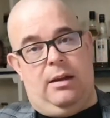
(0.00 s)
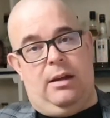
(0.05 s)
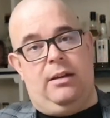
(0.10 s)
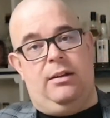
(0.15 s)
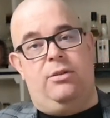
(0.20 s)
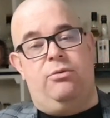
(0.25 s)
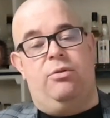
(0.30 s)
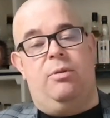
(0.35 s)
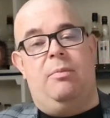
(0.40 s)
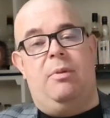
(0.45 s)

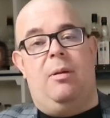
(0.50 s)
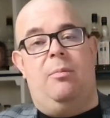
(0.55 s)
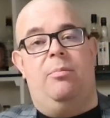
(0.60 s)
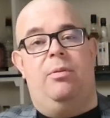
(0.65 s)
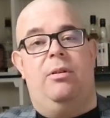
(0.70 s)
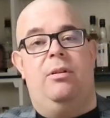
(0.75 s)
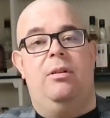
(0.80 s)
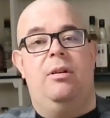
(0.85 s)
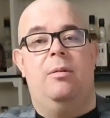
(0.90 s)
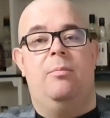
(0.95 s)
And
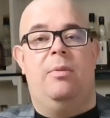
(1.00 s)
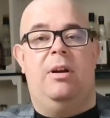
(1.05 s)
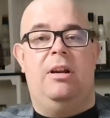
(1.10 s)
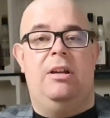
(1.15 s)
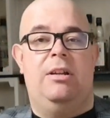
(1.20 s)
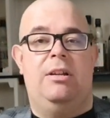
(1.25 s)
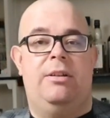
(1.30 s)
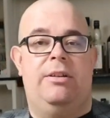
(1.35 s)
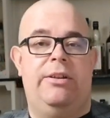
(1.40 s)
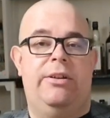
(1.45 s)
remember,
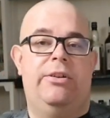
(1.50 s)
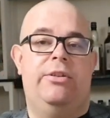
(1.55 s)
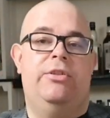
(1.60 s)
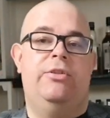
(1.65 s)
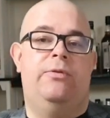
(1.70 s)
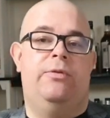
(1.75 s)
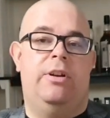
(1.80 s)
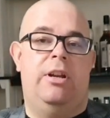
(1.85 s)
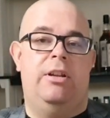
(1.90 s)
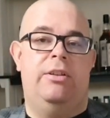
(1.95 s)
my
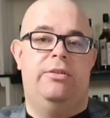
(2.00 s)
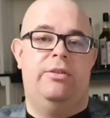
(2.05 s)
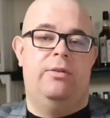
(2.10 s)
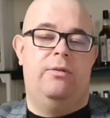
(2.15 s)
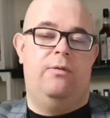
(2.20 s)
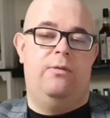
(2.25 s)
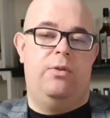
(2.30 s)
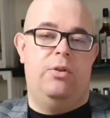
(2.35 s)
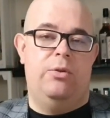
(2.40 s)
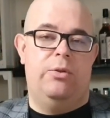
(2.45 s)
dearest friends
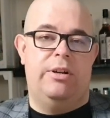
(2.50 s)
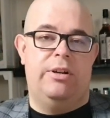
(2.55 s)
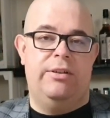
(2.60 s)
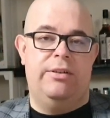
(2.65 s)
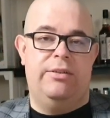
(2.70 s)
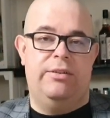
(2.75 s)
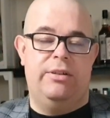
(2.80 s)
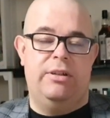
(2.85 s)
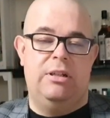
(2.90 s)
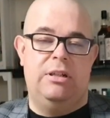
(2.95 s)
and
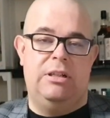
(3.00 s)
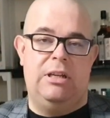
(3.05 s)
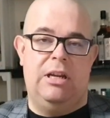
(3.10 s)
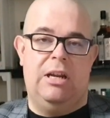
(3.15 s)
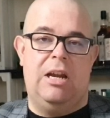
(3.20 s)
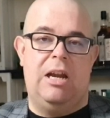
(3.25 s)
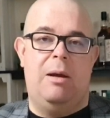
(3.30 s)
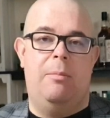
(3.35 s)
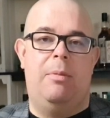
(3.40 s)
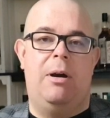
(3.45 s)
viewers,
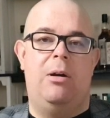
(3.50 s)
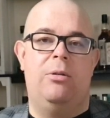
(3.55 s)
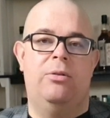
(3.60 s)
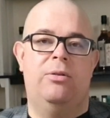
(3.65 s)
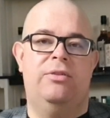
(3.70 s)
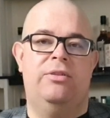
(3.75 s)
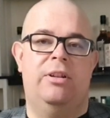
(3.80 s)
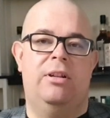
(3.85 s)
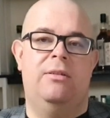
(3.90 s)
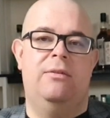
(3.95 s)
take care about
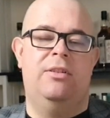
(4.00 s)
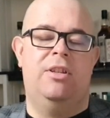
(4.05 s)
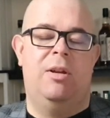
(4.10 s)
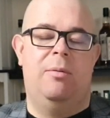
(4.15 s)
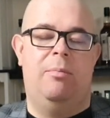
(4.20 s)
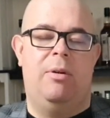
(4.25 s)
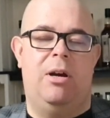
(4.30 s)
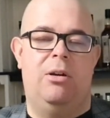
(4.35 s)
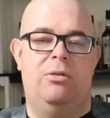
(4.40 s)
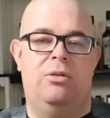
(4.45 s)
yourselves,
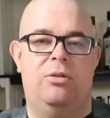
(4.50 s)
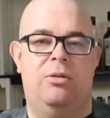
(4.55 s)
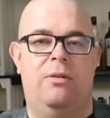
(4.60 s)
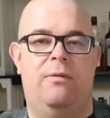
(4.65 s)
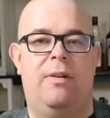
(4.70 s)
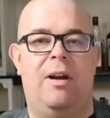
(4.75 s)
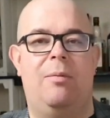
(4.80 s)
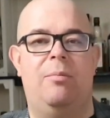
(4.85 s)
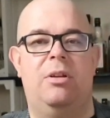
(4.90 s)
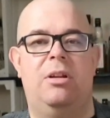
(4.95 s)
about your
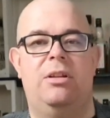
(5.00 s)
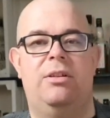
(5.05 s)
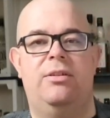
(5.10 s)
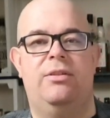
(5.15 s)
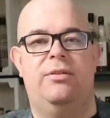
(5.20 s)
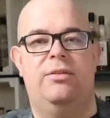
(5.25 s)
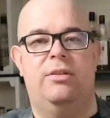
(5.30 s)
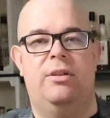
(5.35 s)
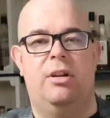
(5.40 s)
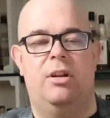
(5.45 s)

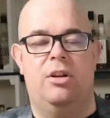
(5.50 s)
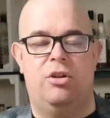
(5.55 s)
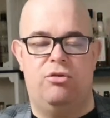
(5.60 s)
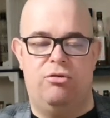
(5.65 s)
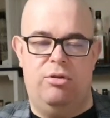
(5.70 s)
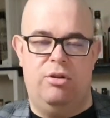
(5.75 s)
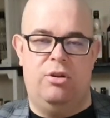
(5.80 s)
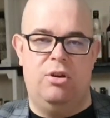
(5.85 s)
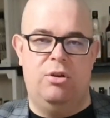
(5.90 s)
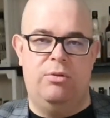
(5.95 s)
families,
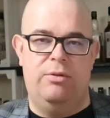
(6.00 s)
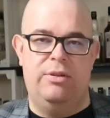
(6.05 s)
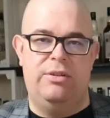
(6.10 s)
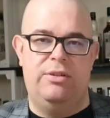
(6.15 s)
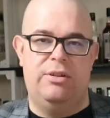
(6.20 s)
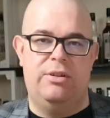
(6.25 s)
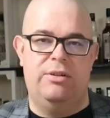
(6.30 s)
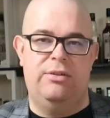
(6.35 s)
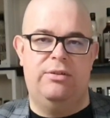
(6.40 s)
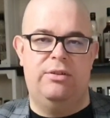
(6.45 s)
drink your
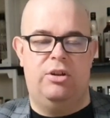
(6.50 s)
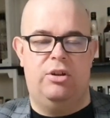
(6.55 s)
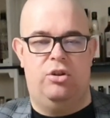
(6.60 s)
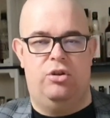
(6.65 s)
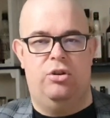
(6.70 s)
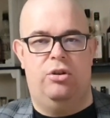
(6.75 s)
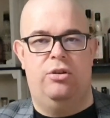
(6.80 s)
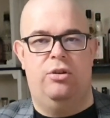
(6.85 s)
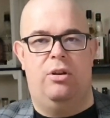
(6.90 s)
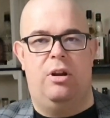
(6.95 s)
whiskeys,
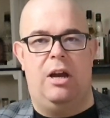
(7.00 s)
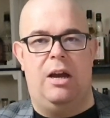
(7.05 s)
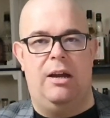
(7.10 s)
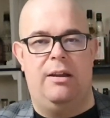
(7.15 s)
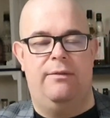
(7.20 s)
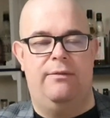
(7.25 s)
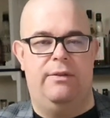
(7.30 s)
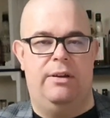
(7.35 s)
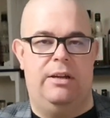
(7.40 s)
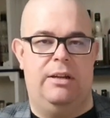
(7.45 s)
enjoy your
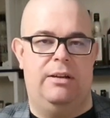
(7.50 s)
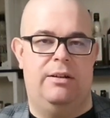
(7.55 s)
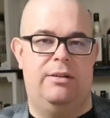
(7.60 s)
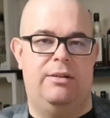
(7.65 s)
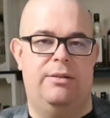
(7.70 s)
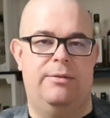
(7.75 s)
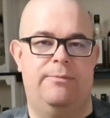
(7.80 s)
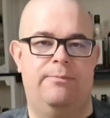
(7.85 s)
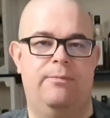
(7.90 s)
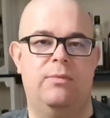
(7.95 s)
life,
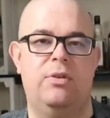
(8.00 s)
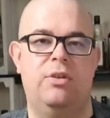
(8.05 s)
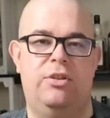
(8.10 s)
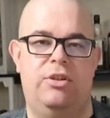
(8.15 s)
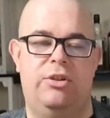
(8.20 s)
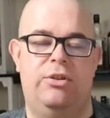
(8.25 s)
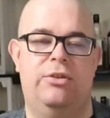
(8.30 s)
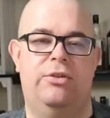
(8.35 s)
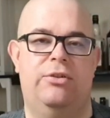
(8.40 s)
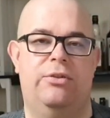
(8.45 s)
and
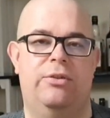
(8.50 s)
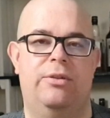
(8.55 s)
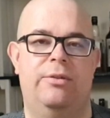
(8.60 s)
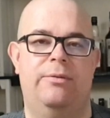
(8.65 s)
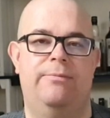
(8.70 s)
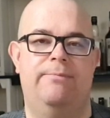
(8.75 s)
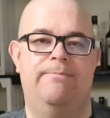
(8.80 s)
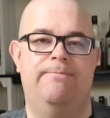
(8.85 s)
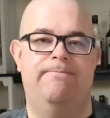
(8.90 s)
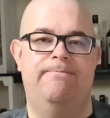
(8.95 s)
see you
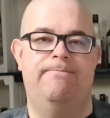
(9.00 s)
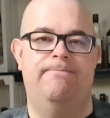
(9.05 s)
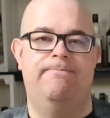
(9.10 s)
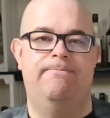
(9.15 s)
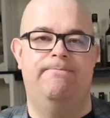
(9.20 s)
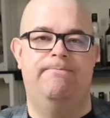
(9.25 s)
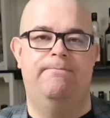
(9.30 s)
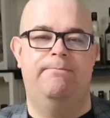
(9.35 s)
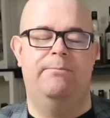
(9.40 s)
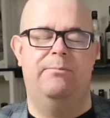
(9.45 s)
soon.
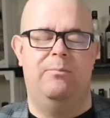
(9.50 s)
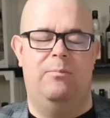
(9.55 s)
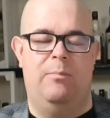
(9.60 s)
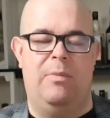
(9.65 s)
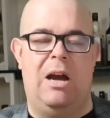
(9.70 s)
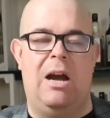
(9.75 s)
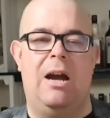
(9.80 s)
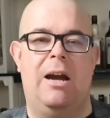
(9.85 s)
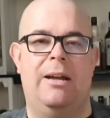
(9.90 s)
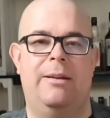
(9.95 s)

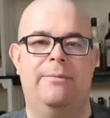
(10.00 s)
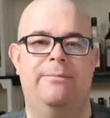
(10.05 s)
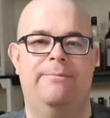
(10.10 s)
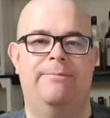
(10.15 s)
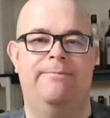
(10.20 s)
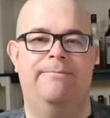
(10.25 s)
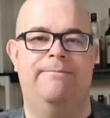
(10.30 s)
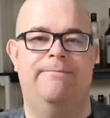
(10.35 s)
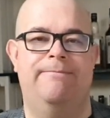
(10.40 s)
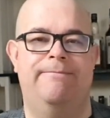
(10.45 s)
Bye.